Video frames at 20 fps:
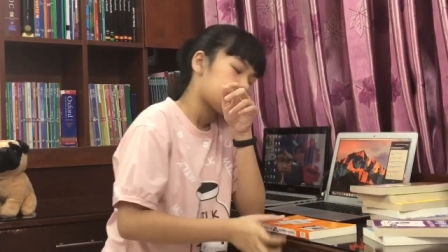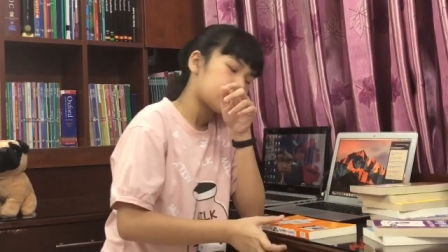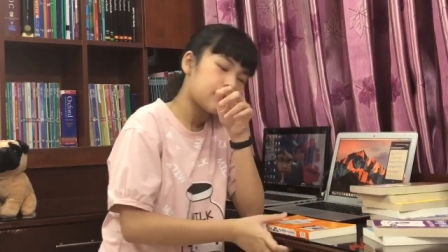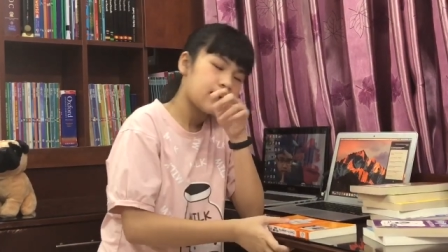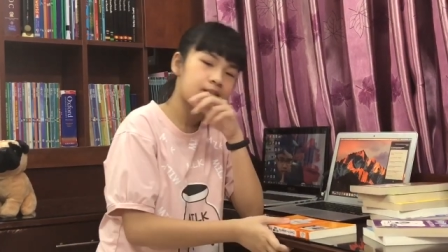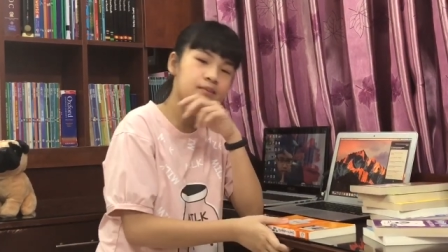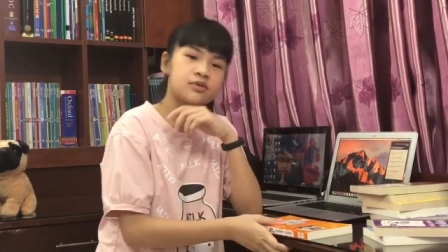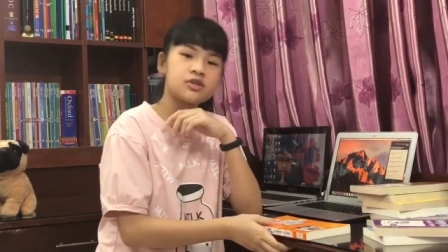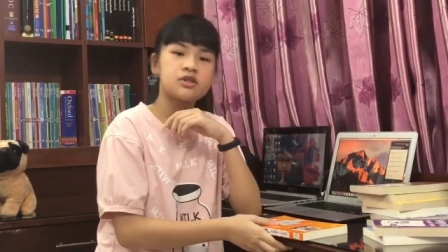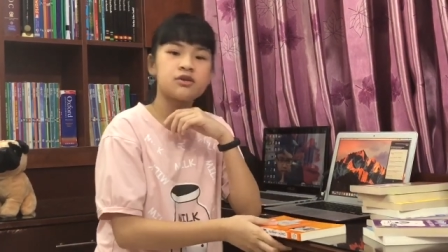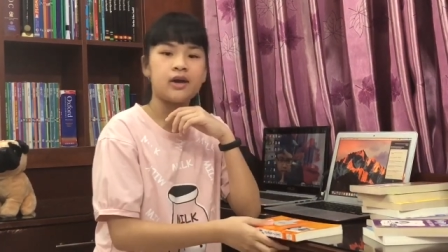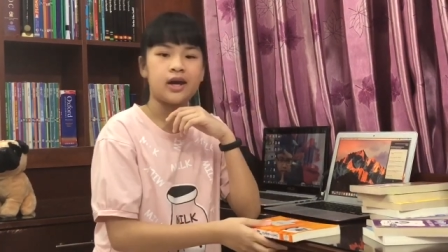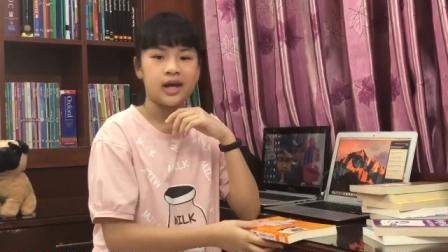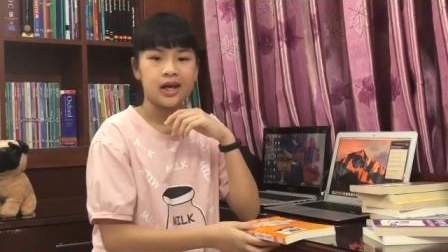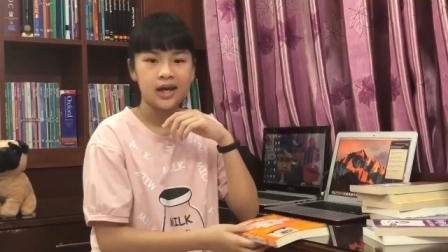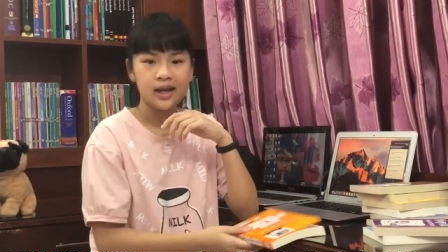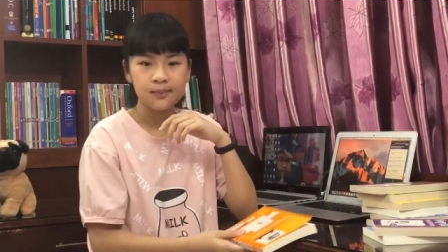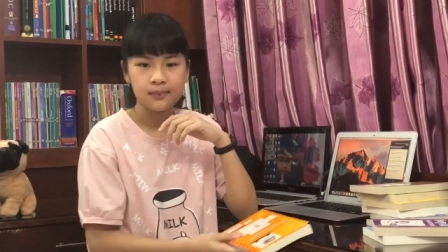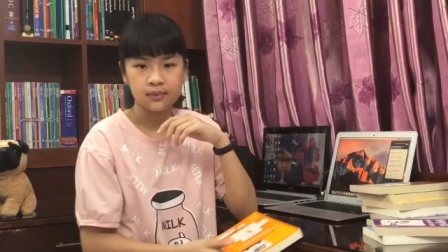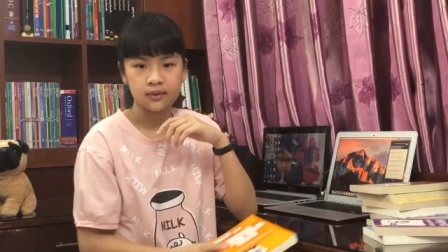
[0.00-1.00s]
Comes to
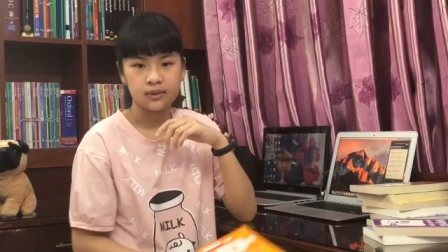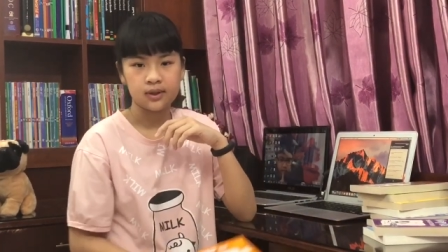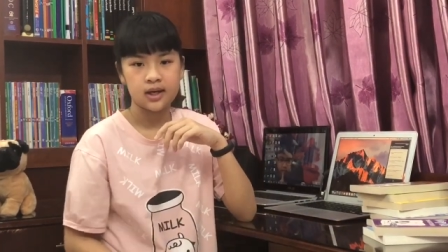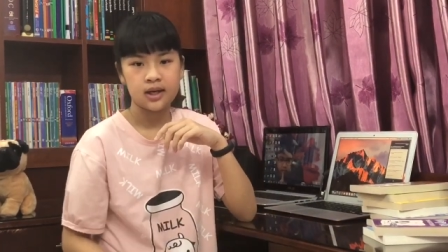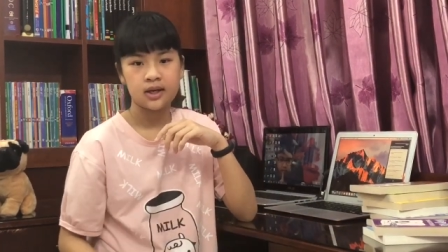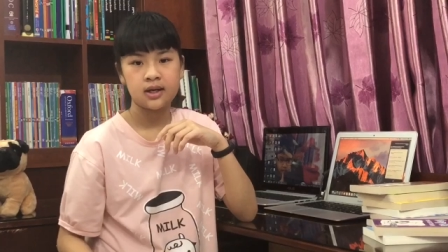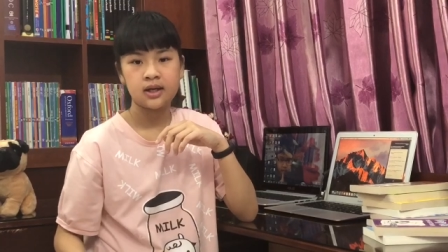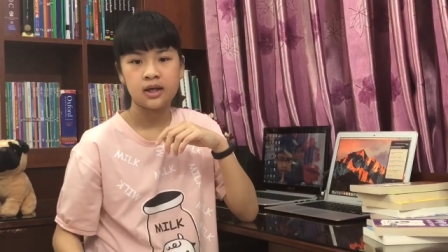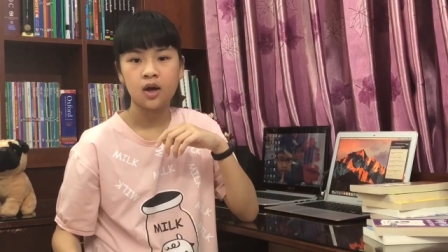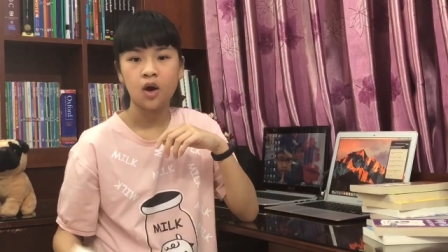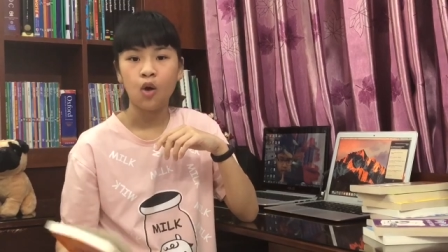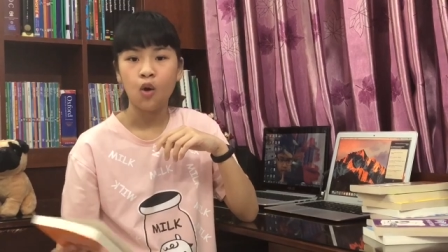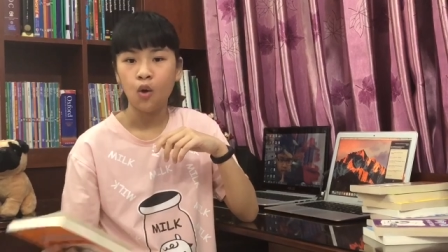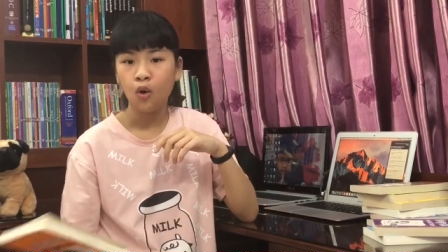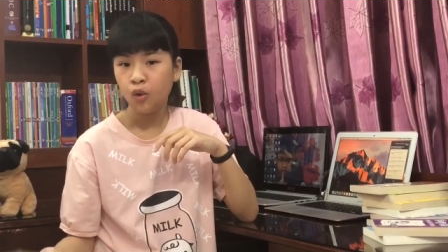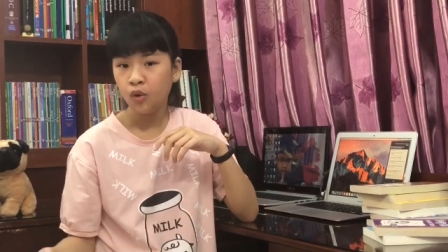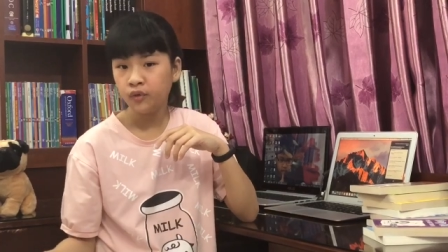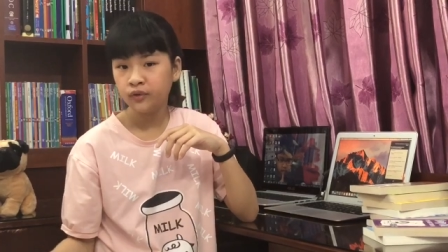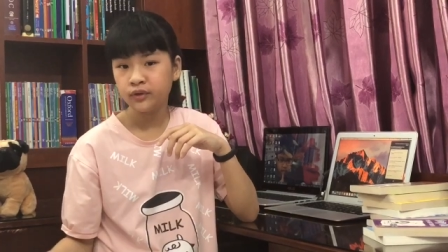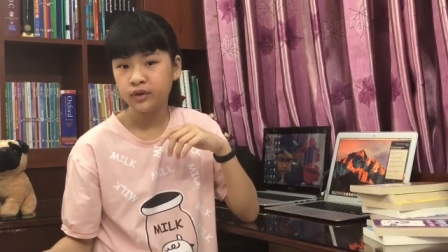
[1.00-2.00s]
Amulet, the
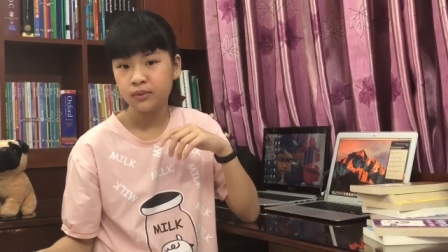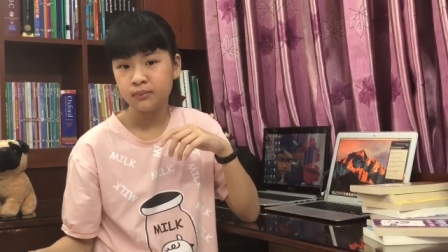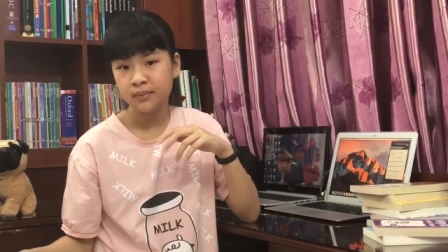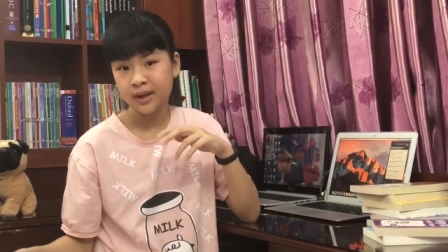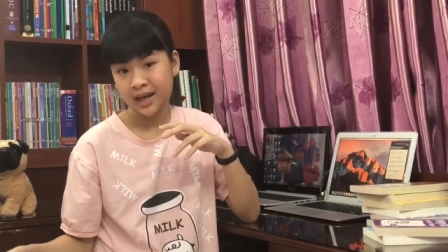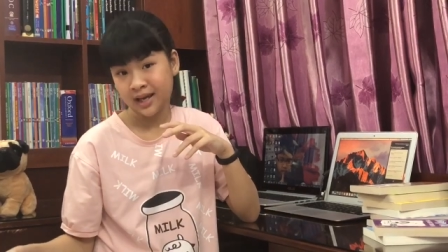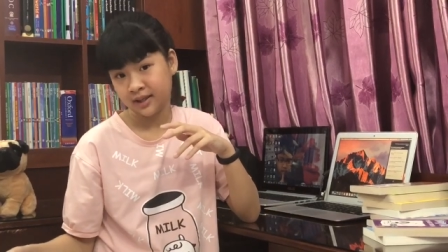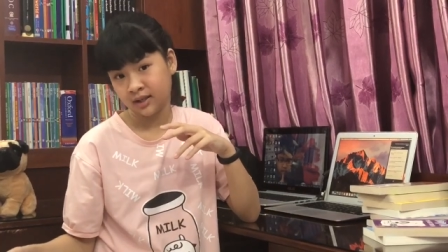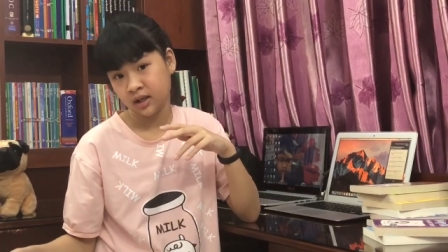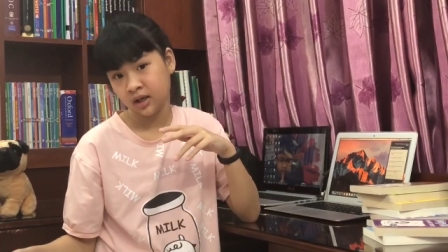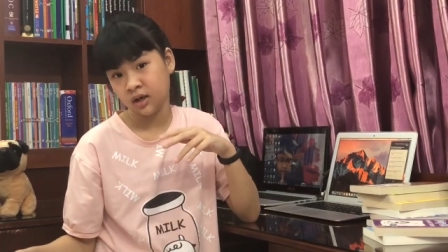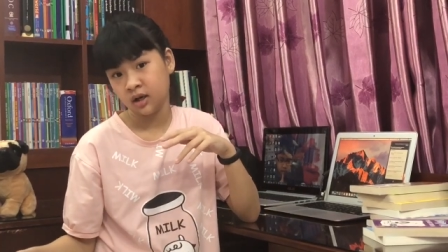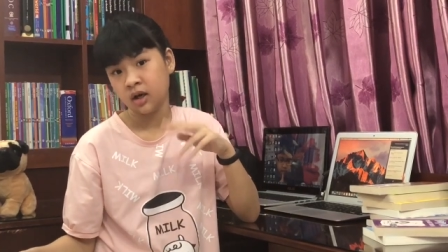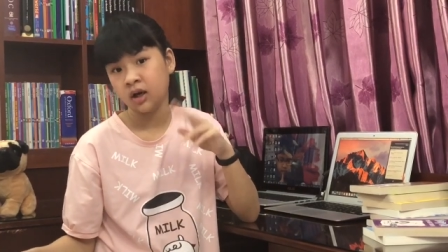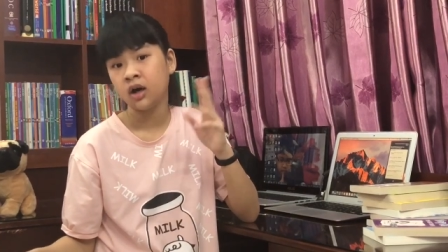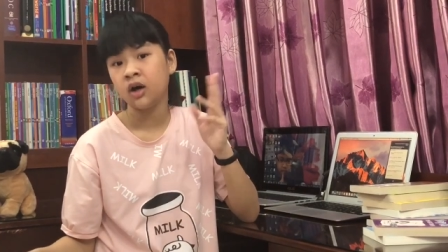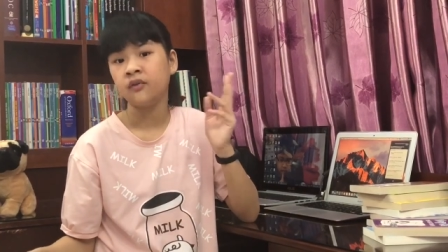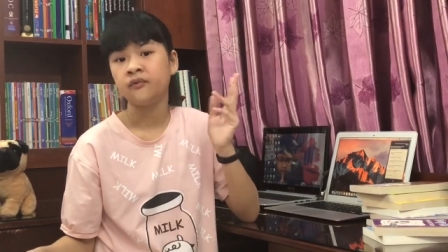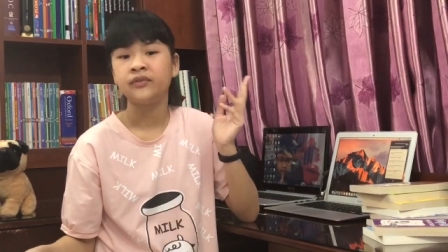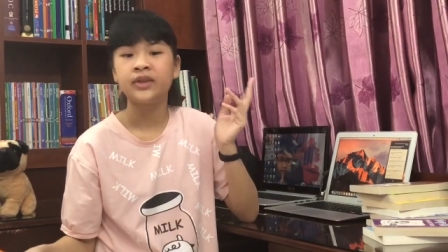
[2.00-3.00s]
older
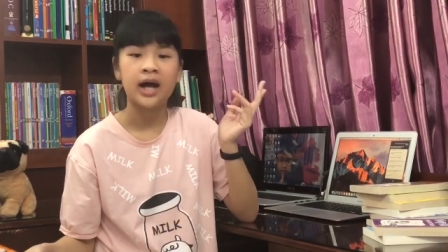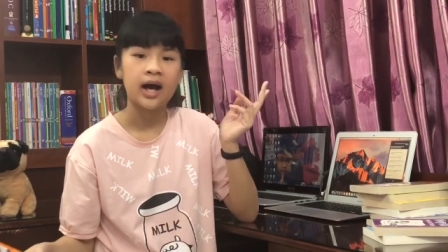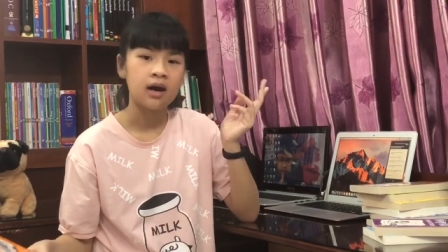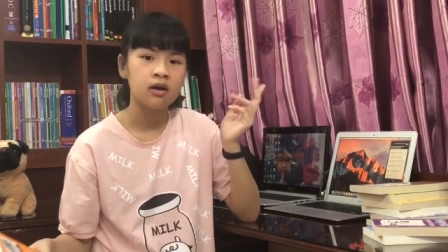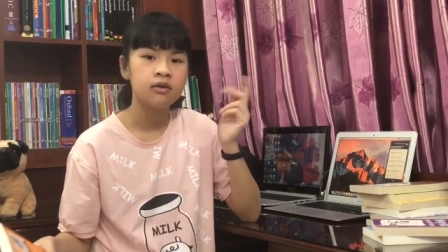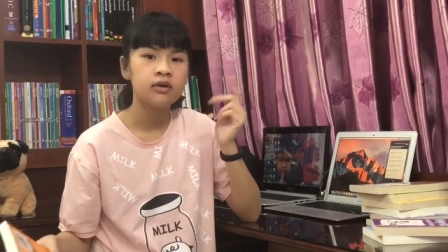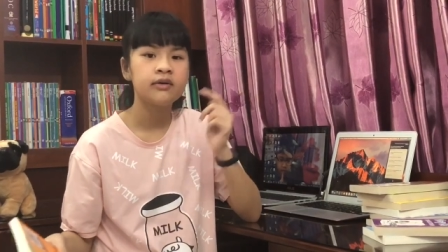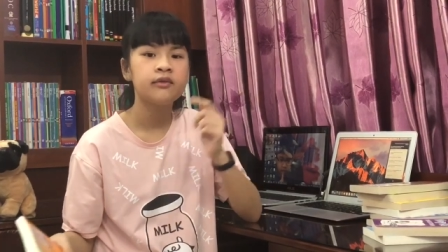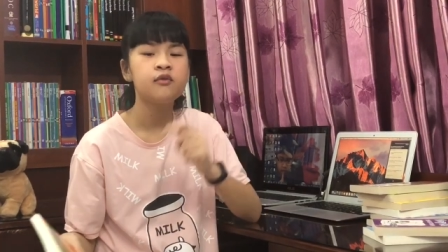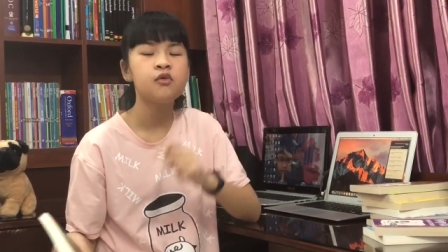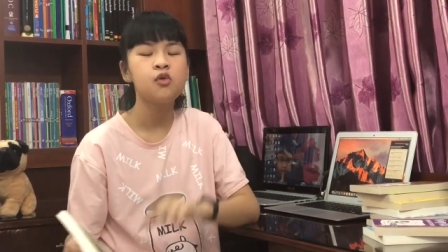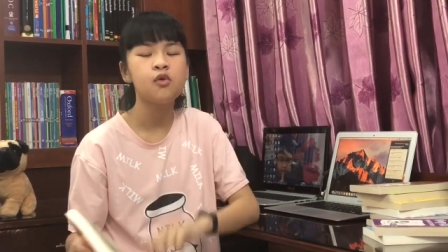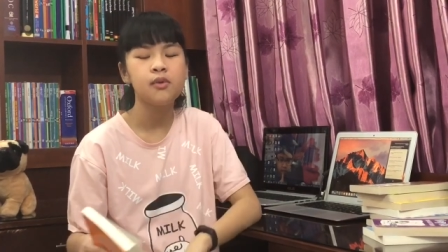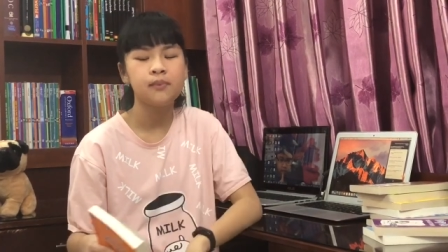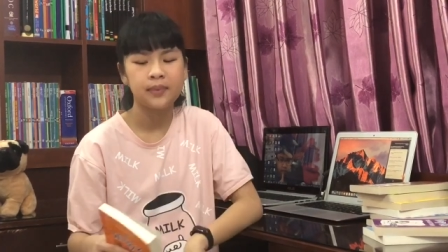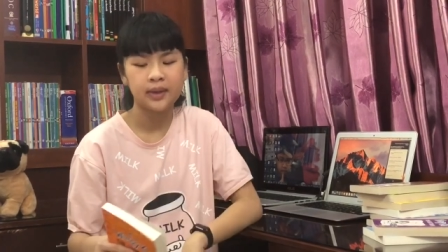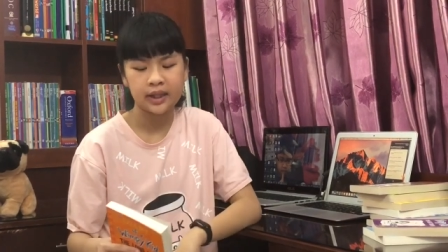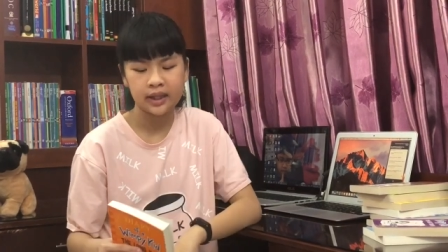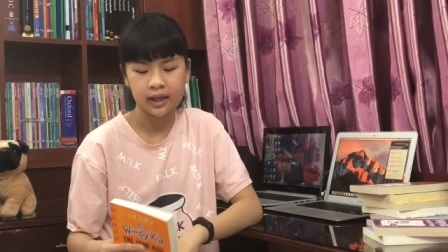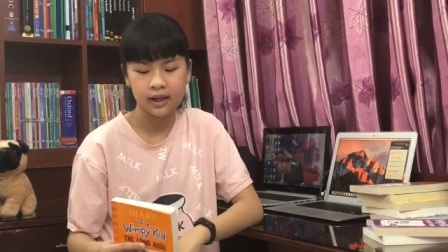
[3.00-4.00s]
maker of Diary of a
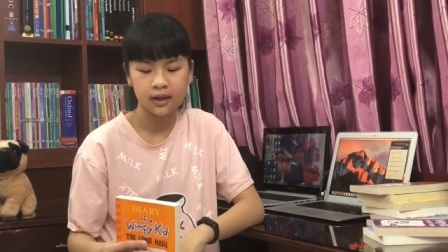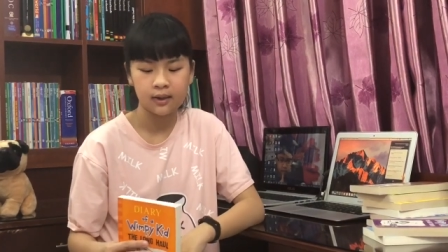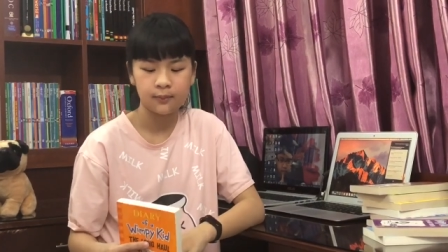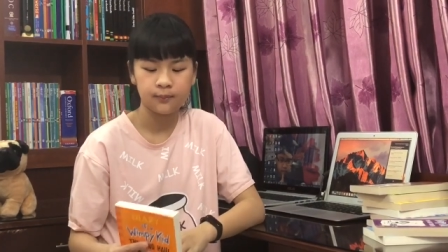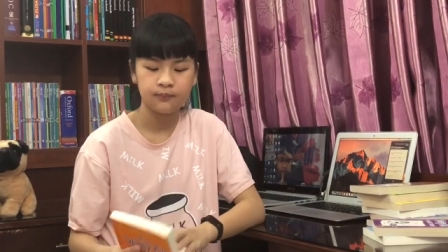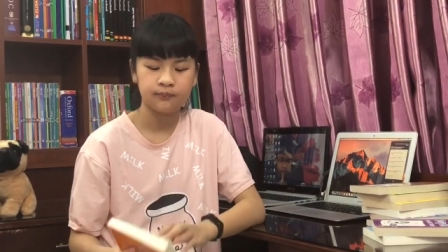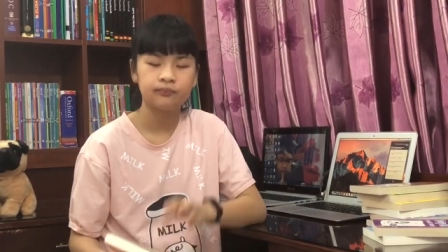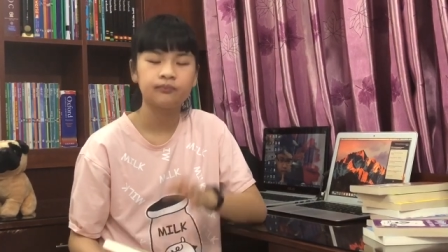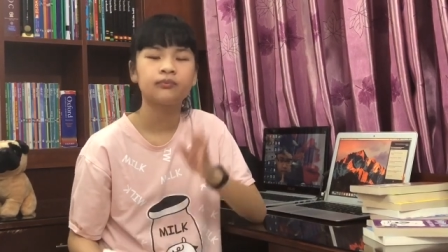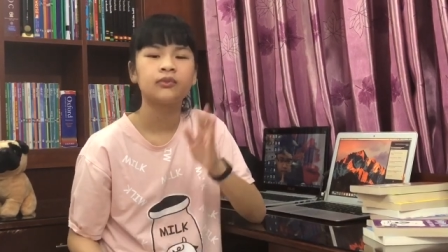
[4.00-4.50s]
Wimpy Kid,